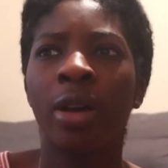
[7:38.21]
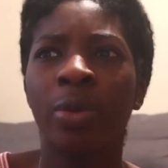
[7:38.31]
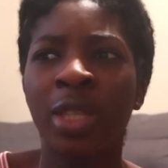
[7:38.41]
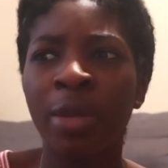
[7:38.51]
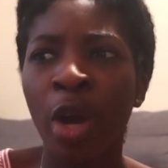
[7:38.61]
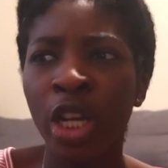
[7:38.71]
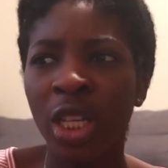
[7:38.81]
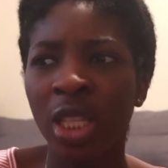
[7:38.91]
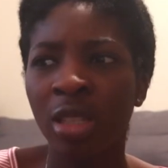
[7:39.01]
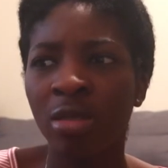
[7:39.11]
Was it
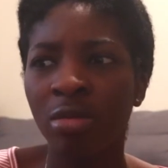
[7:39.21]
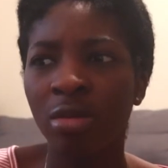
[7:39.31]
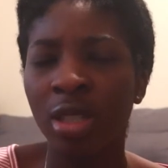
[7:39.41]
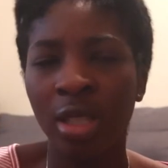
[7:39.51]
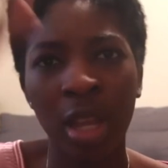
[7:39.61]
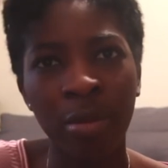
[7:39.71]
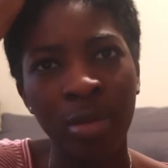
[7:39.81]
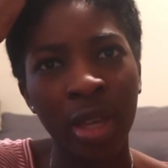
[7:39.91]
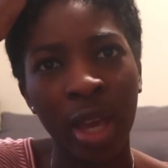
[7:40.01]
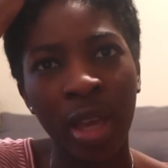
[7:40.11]
Marcus? Stain,
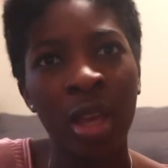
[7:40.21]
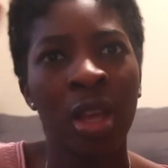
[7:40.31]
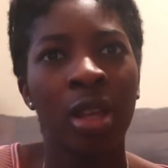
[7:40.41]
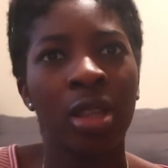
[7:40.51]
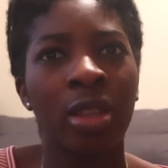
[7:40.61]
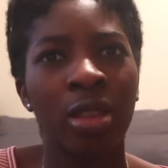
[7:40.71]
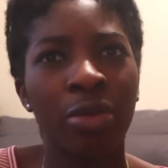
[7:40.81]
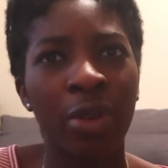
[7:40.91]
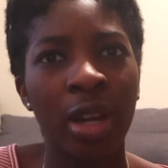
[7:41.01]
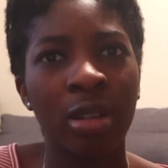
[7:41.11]
the gay, the the
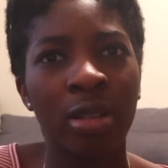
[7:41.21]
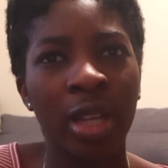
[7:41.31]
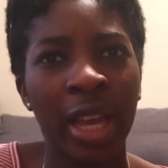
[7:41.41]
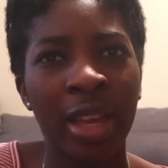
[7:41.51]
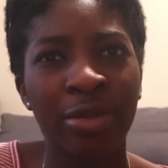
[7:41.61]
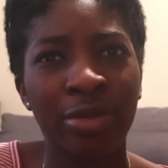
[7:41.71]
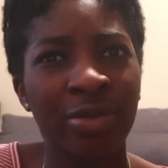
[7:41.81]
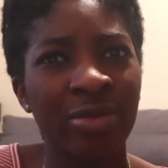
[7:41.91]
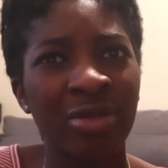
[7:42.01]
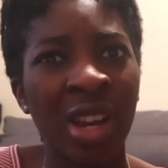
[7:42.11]
friend, the gay
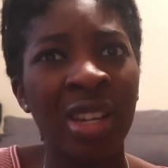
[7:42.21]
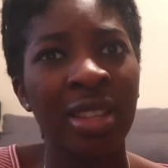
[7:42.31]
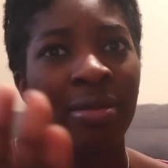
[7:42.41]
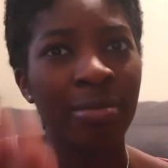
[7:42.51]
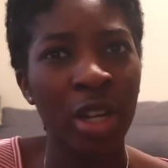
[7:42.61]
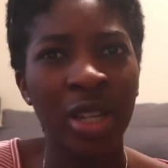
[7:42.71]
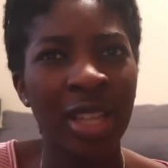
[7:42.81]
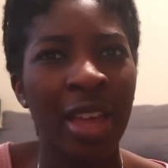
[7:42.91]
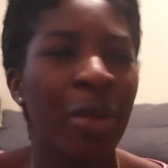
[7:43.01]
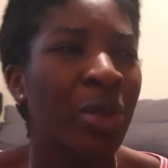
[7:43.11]
friend Marcus.
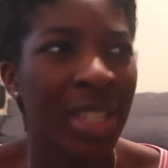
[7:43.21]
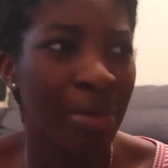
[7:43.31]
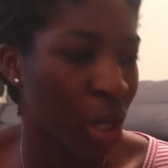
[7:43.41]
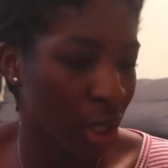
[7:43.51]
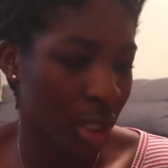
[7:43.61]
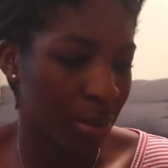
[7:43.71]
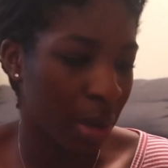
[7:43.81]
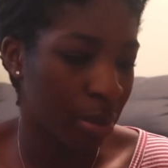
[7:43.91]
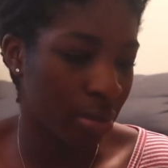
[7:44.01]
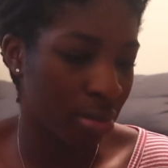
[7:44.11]
I, I want to say Marcus, but
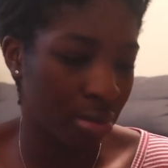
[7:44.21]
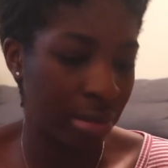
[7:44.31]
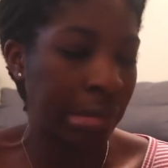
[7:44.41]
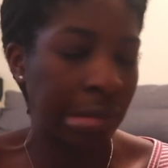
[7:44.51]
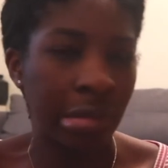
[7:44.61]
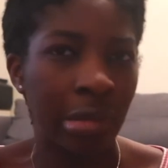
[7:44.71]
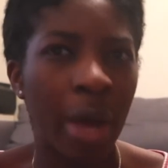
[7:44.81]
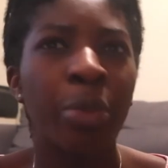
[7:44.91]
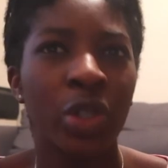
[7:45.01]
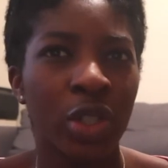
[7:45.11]
I'm
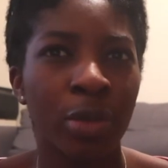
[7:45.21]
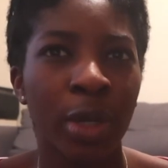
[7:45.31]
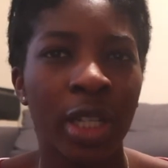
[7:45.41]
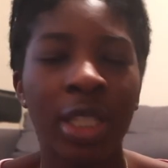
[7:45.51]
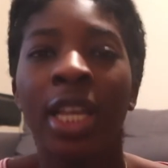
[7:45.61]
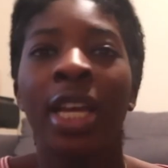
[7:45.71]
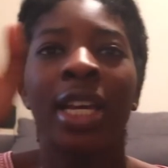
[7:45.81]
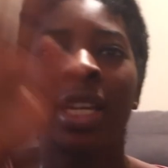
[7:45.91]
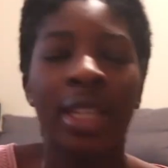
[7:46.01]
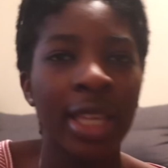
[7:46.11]
I'm British Marcus
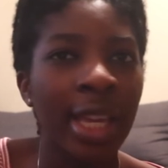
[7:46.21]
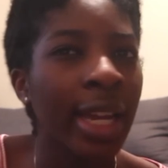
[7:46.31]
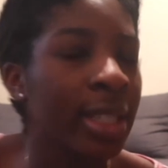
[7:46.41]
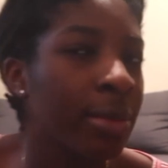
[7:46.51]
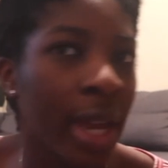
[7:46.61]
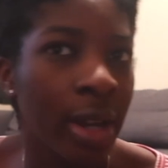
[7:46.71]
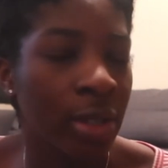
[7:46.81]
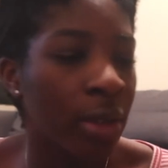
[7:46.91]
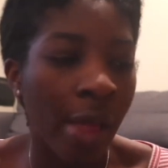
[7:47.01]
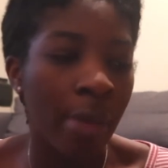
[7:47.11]
he had some
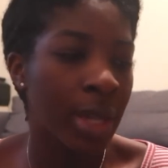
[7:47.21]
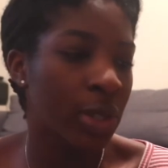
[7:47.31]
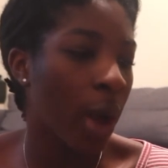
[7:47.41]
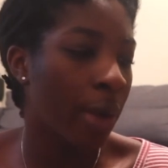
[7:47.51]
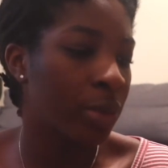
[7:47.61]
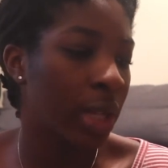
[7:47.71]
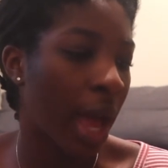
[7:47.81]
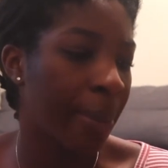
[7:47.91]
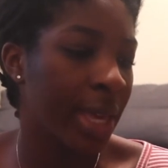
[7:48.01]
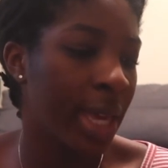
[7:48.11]
character development, so I'm really
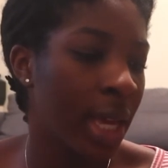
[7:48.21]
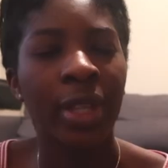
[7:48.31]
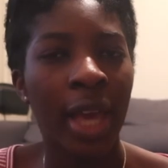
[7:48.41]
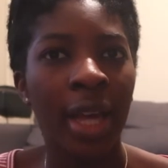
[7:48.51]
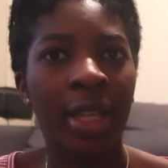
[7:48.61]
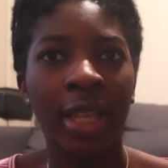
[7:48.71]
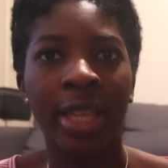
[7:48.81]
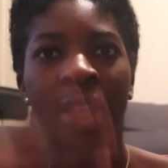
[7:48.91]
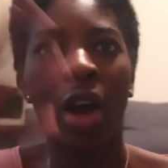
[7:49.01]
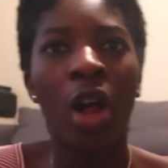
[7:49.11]
happy. Yeah,
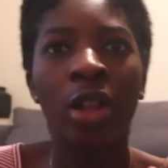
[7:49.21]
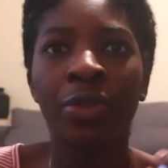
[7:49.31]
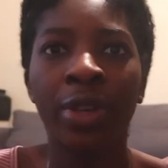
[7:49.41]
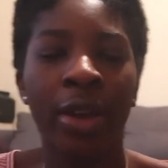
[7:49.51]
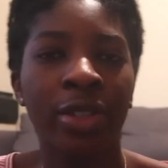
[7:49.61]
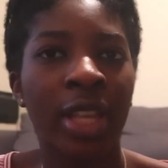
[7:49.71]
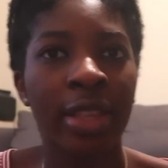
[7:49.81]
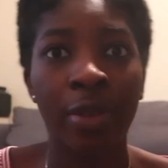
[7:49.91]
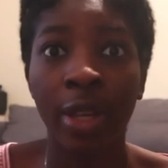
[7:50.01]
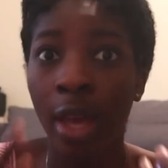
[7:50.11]
like they, all of the characters
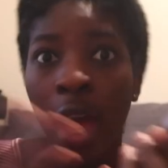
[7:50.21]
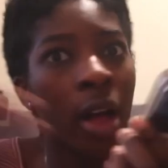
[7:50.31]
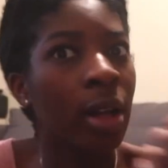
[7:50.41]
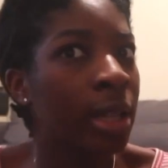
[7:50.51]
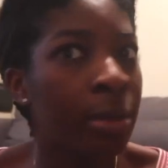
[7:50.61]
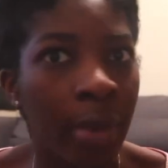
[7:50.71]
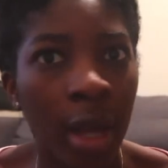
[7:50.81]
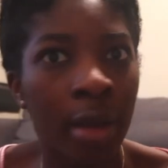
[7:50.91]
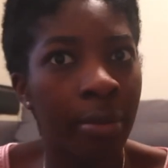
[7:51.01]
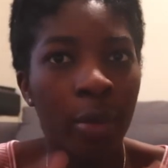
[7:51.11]
had the ugly.
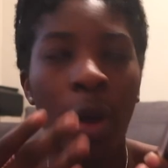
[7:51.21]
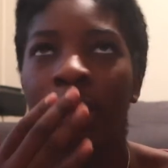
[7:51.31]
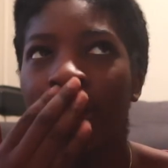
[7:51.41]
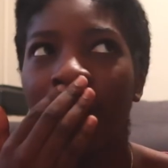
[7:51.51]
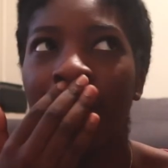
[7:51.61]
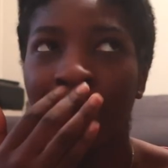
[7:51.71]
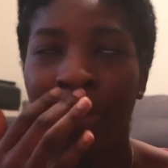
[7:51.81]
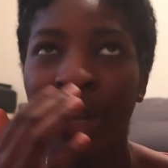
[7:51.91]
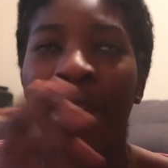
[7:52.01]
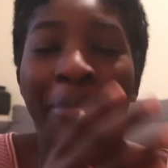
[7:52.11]
Uh, well, I say ugly
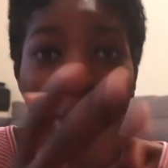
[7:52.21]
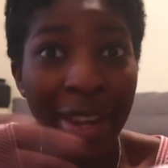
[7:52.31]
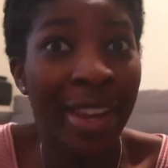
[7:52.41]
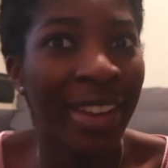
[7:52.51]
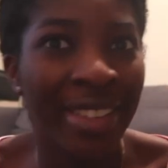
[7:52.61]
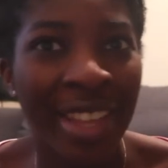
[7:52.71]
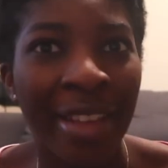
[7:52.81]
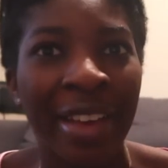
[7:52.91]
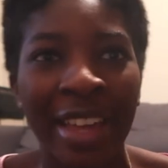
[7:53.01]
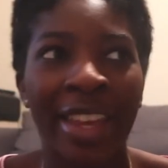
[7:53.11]
Betty. Betty
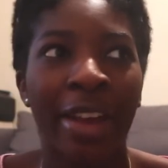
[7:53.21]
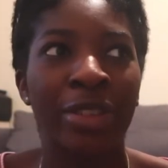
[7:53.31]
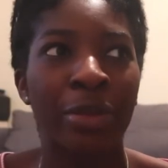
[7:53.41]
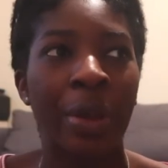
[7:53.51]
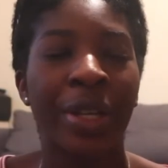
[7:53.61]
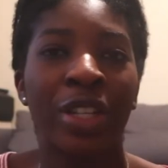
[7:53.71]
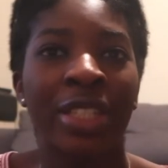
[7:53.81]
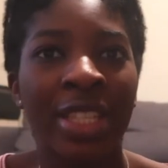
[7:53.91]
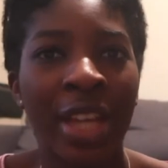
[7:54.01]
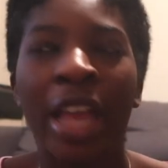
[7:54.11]
herself had character development. Her
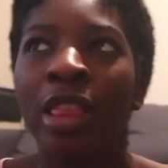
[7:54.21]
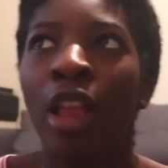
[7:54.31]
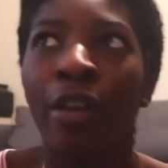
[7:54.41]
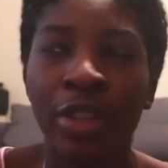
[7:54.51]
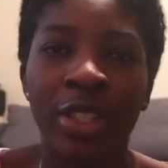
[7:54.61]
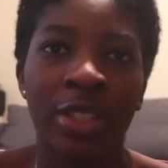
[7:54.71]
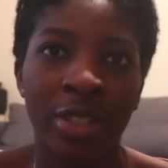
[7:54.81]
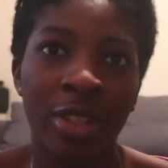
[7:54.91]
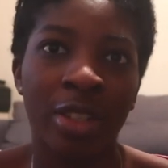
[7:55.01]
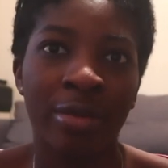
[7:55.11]
sister, I love her
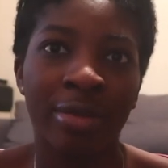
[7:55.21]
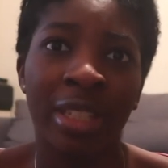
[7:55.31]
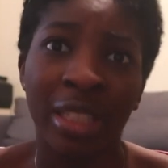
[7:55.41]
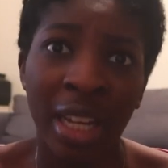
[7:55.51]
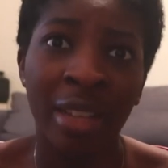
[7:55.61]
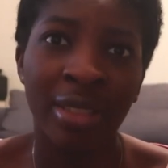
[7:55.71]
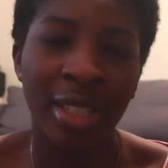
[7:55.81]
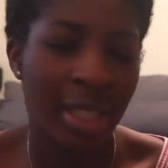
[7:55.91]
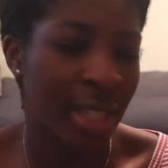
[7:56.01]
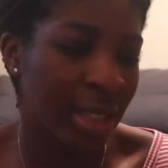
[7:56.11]
sister. Tilda,
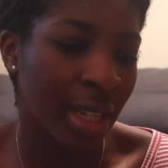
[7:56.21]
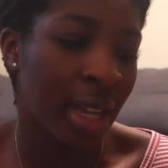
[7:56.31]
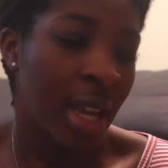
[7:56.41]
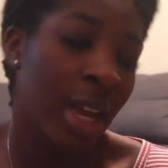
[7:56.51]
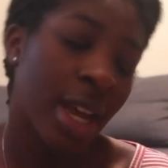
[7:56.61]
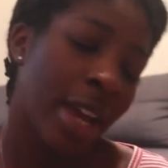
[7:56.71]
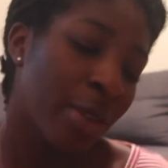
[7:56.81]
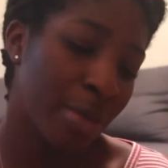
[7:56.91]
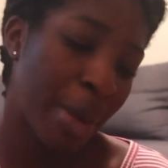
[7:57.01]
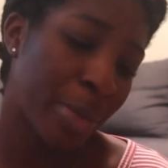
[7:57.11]
is it Tilda? I
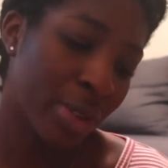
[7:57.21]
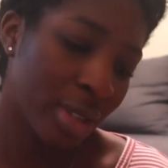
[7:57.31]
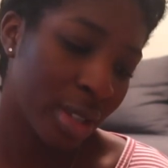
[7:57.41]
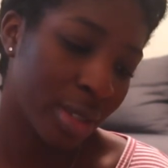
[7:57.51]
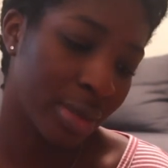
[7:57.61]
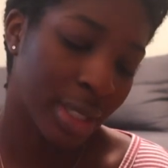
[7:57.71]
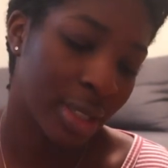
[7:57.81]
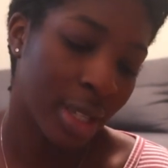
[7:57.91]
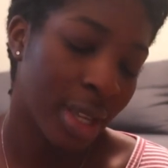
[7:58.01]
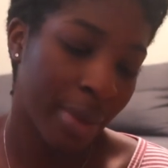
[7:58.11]
don't remember the.
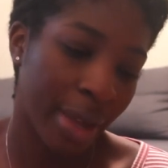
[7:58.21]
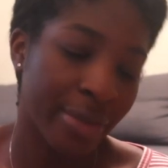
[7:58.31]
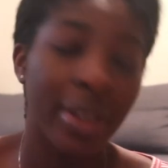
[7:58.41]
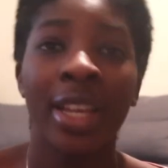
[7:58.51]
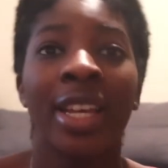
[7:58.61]
Ugh.